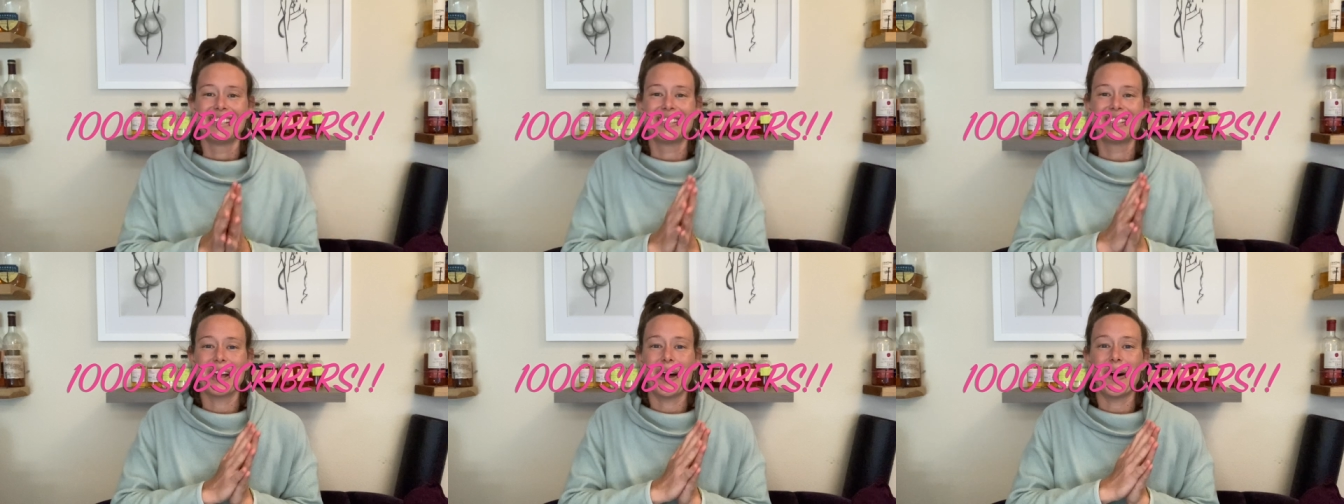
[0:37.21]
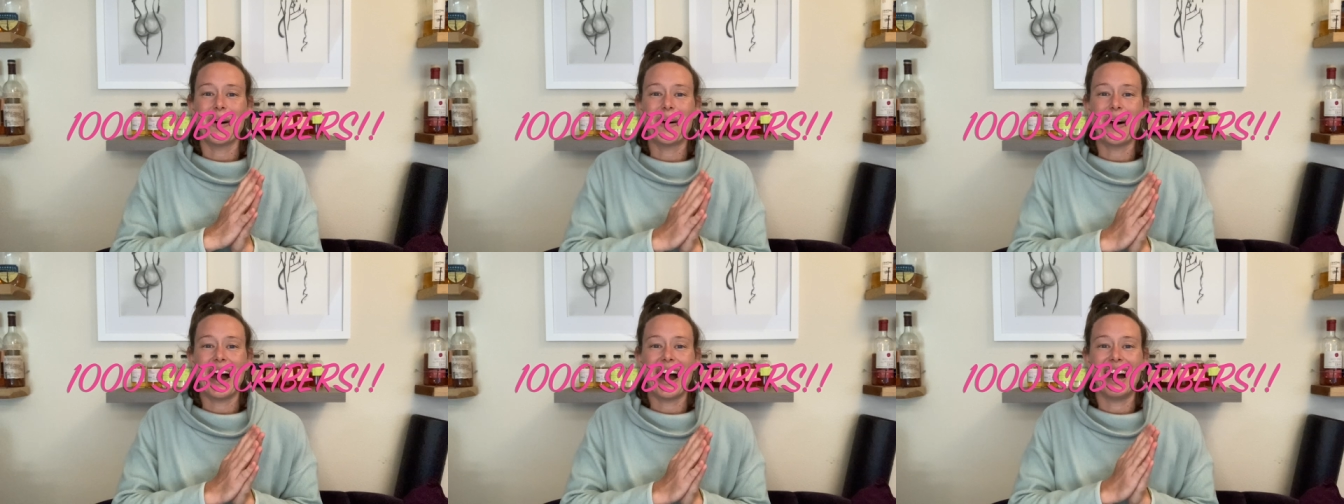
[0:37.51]
So
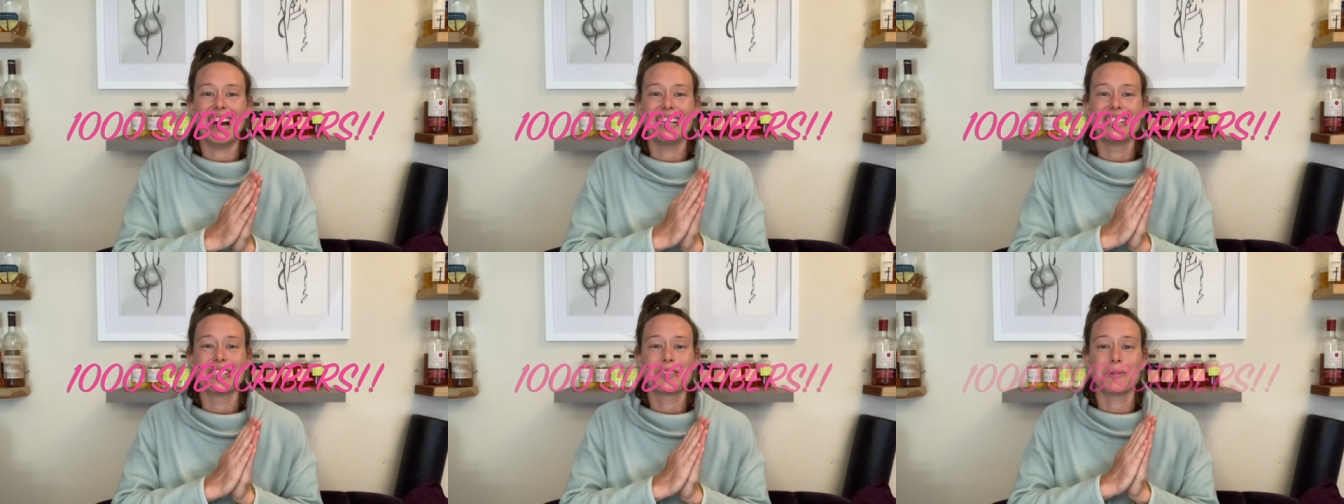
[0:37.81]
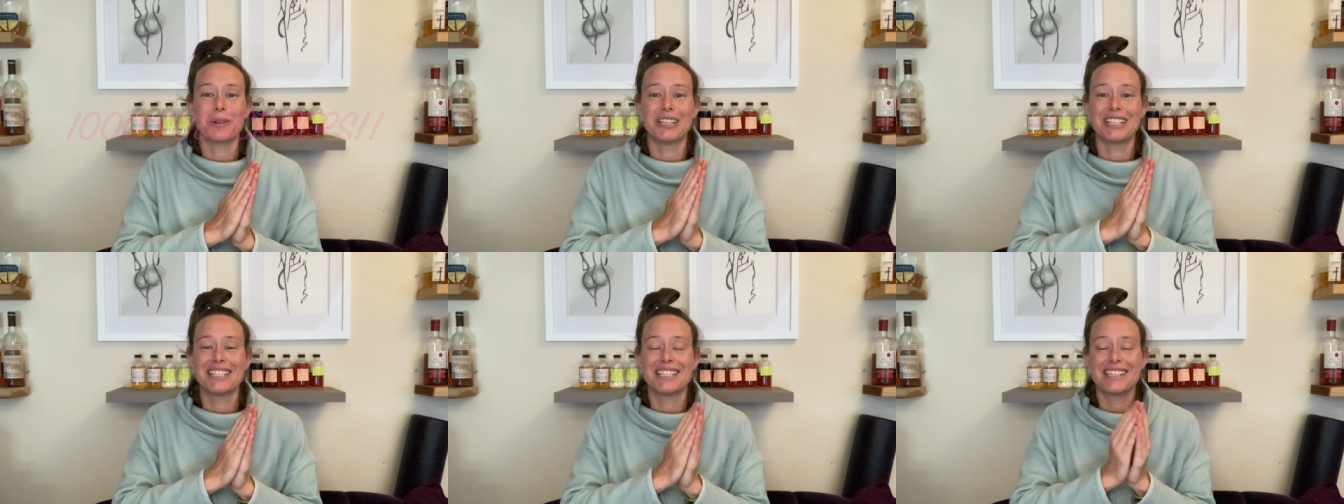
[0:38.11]
I just
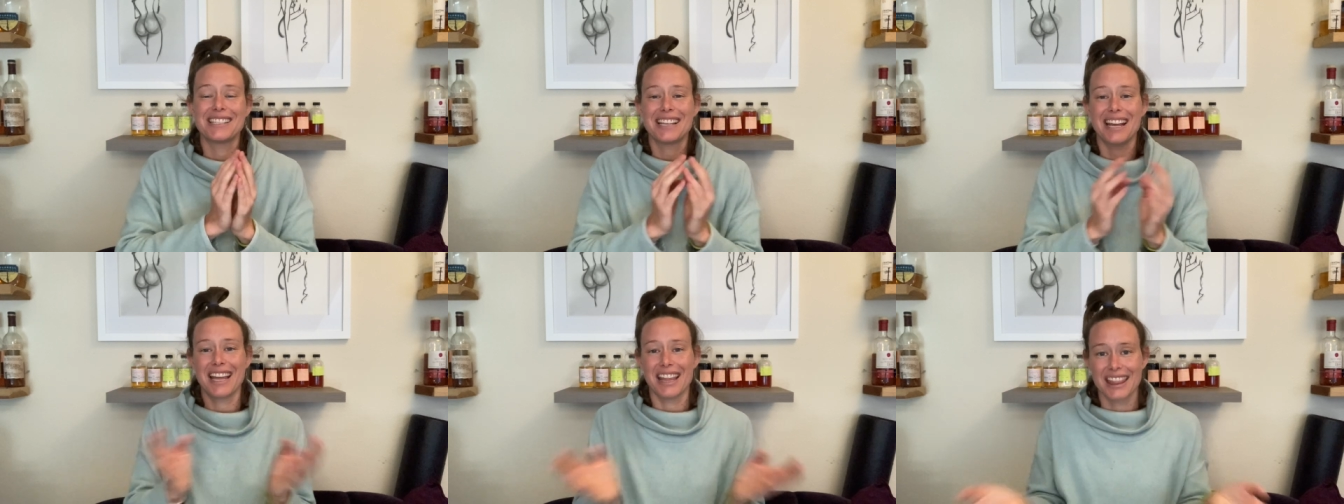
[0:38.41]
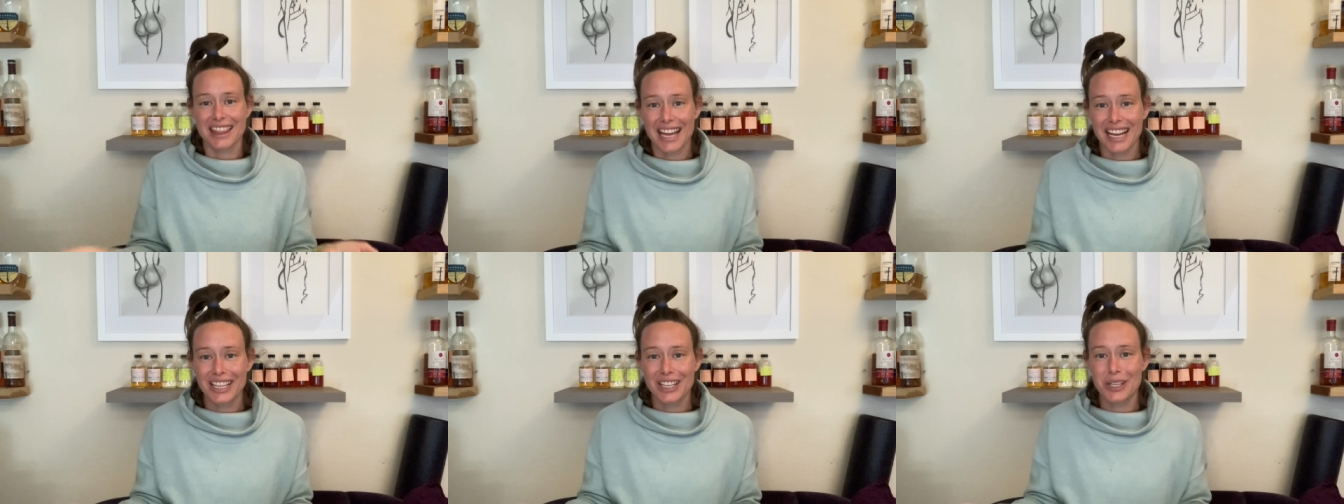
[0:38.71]
wanted to say
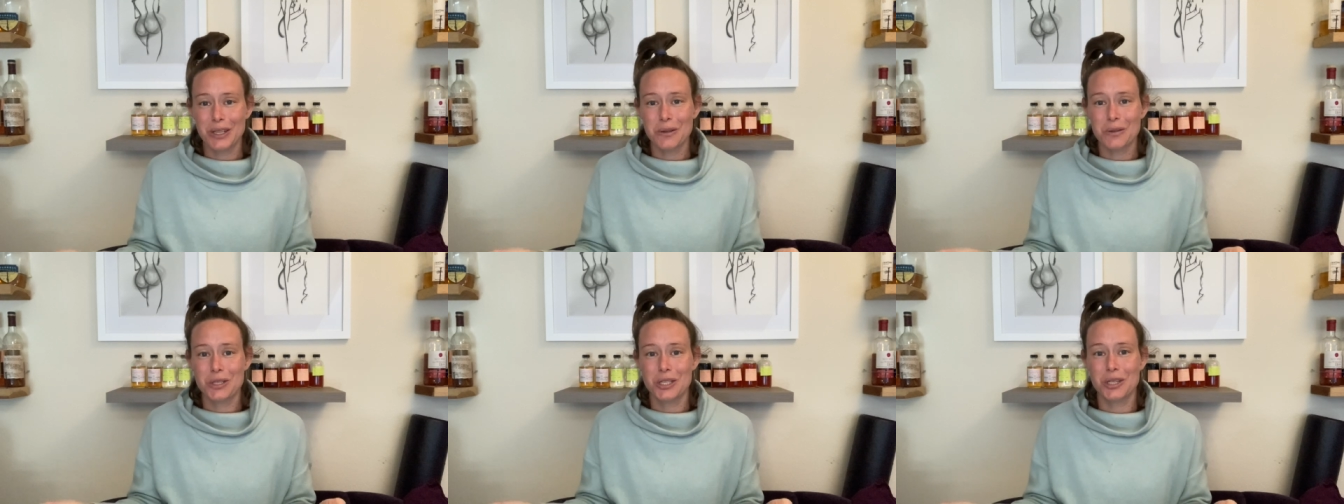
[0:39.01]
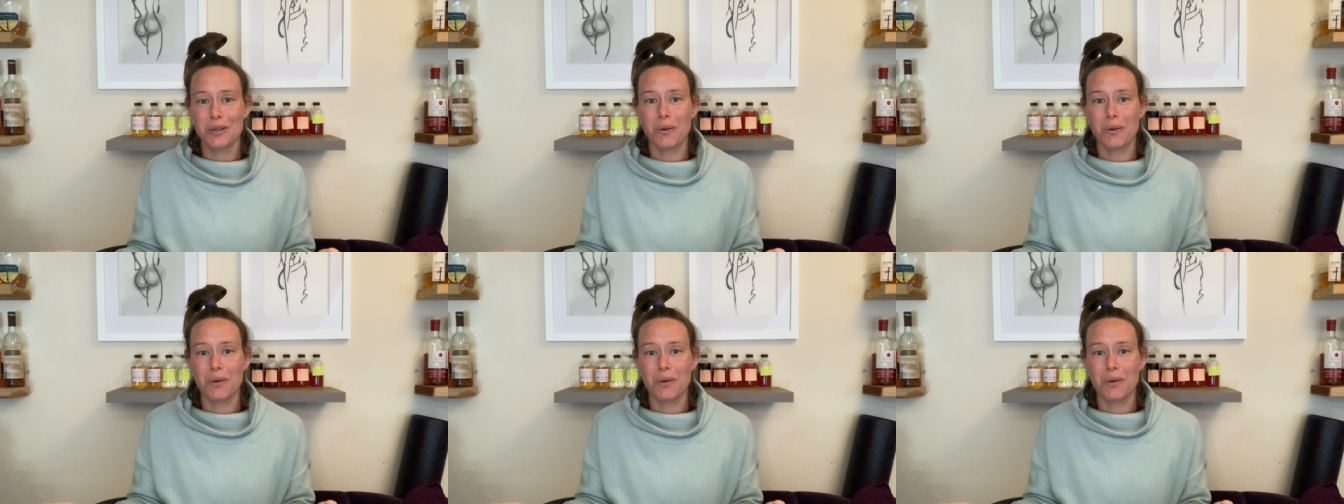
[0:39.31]
thank you